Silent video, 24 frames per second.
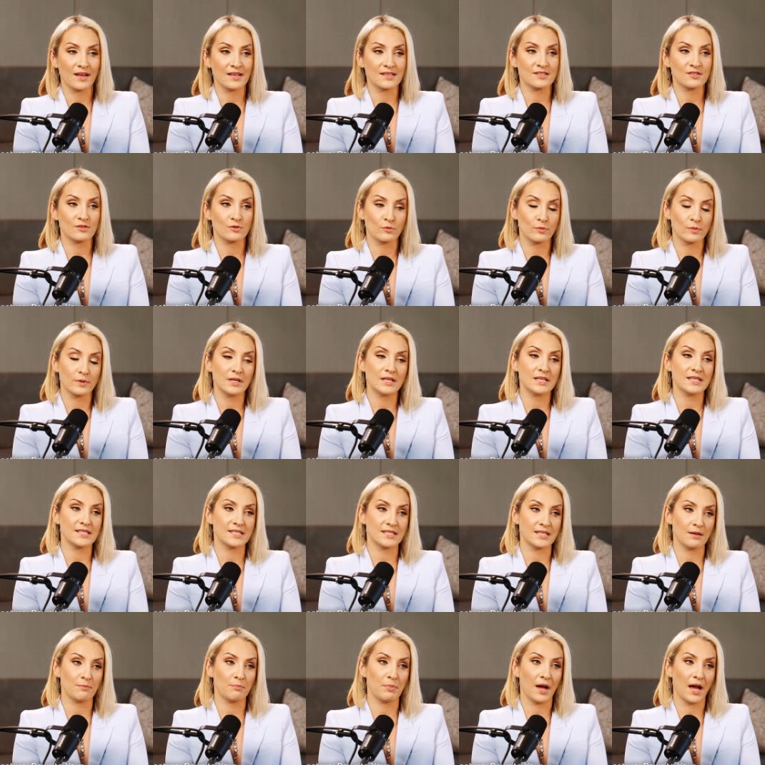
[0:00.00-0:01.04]
to really
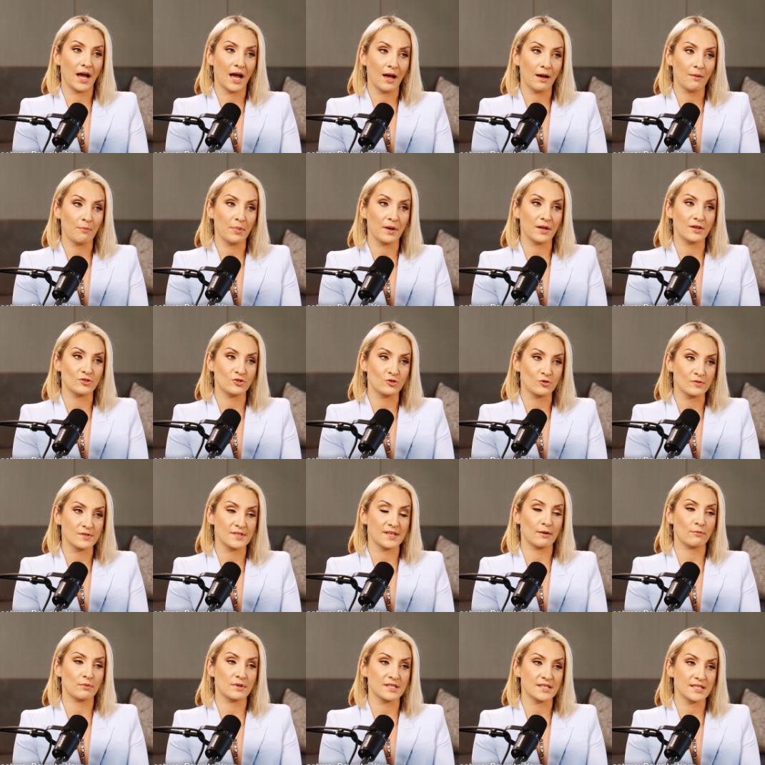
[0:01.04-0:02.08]
step up and choose
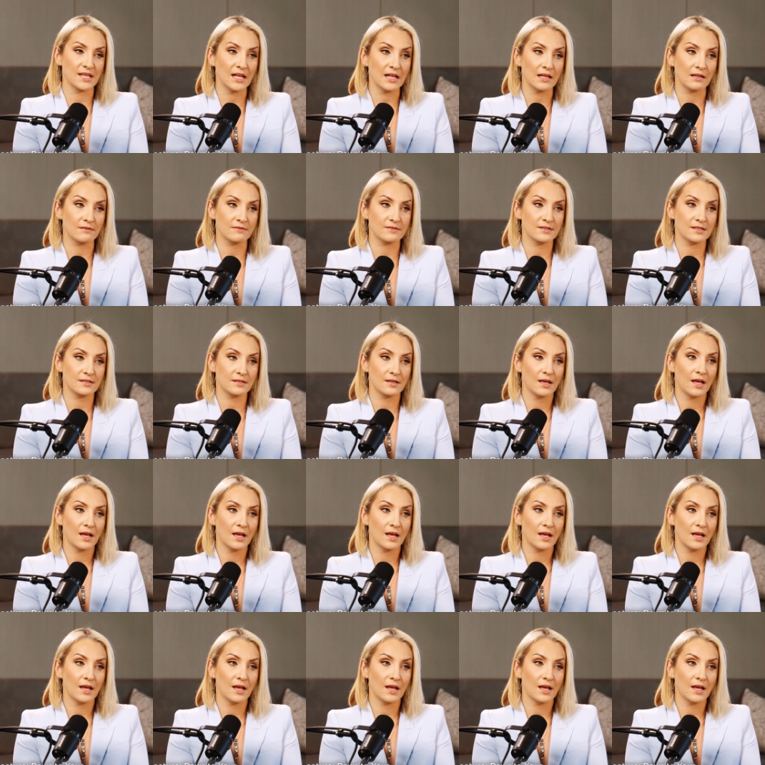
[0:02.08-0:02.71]
ourselves.